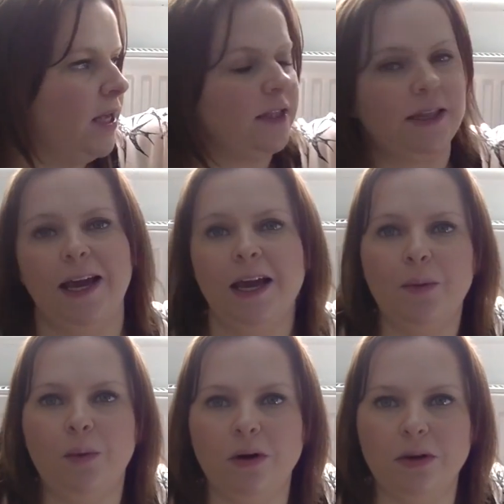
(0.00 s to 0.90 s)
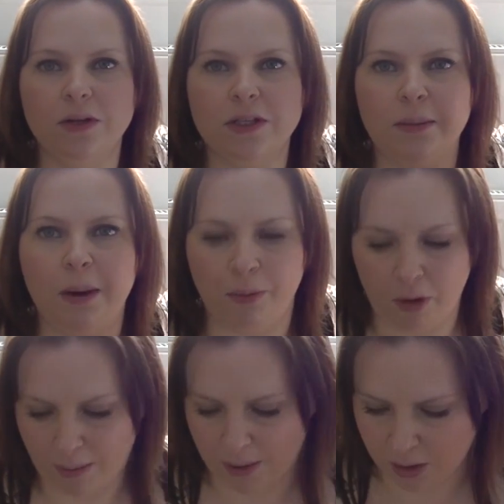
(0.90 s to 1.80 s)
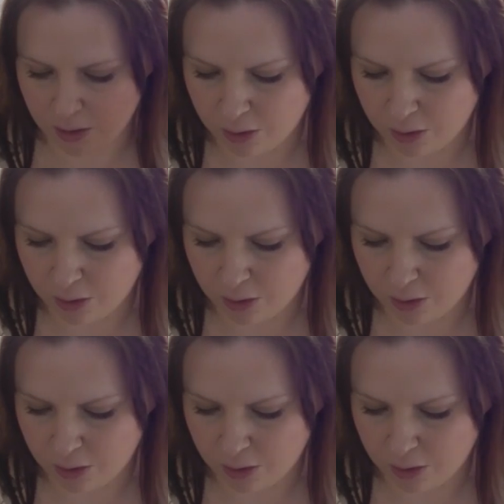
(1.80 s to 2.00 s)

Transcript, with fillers: So that was my Primark